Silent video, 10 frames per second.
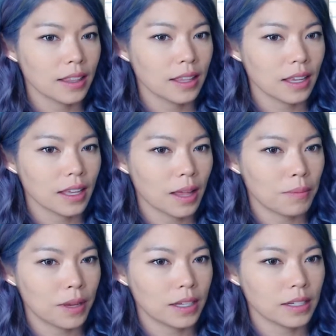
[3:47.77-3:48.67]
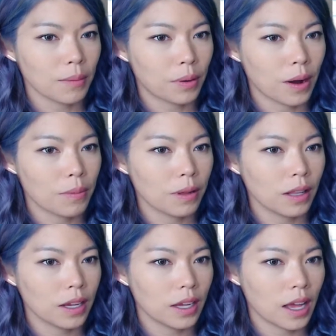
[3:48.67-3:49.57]
can meet a parabola
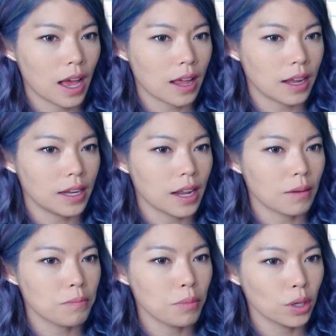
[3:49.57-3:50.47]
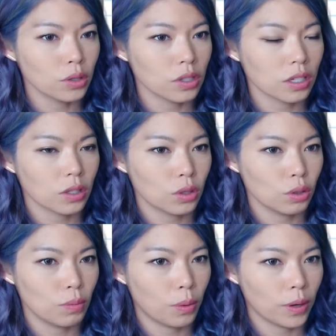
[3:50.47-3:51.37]
in at most 2
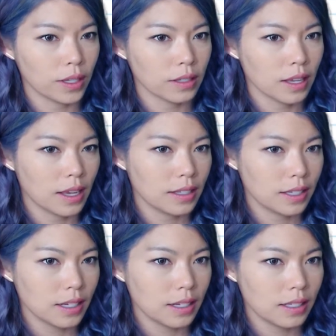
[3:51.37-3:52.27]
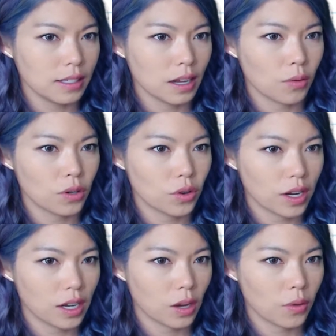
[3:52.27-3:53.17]
points. See, this is a
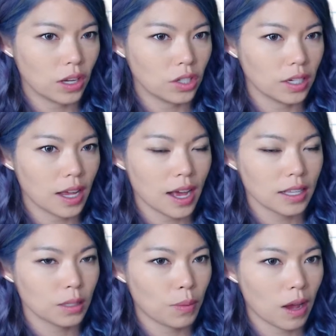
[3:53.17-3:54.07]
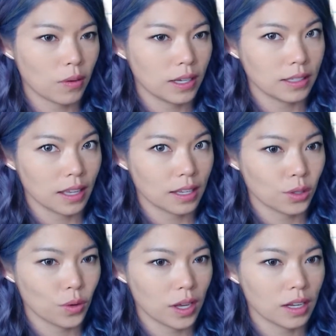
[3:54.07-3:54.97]
quadratic equation. The highest power is x
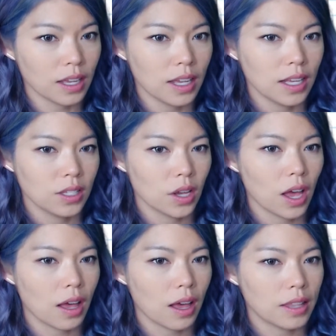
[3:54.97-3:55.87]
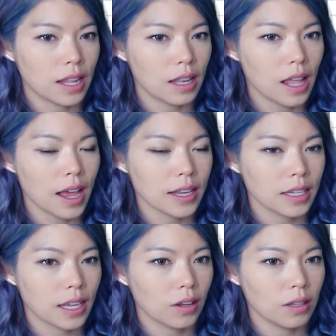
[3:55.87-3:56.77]
squared. So the line
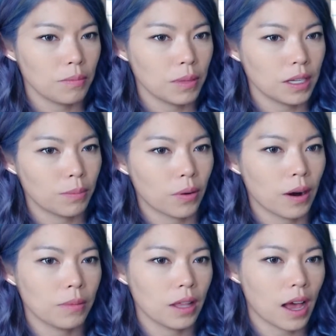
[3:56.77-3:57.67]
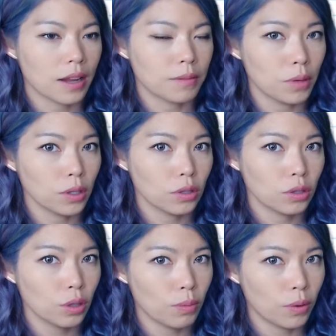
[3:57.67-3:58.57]
can only meet the parabola at most
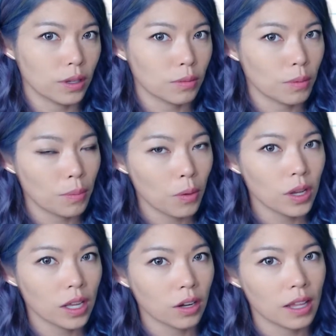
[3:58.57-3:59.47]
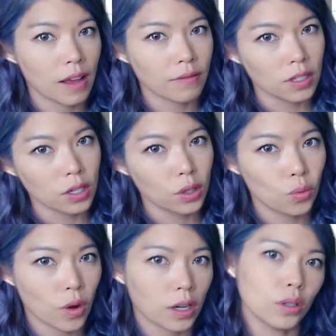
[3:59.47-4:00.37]
2 points. Remember, we can only have 0,
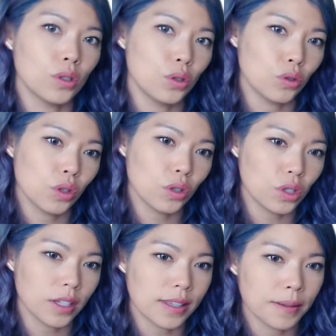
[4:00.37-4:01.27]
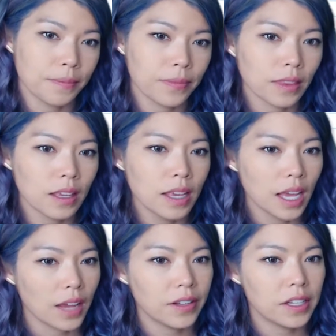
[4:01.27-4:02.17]
1, or 2 solutions.
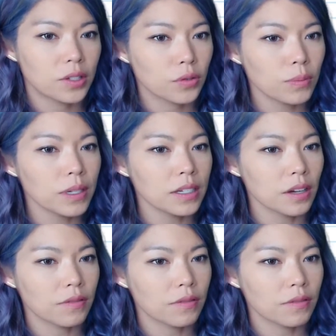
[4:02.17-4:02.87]
If the discriminant of the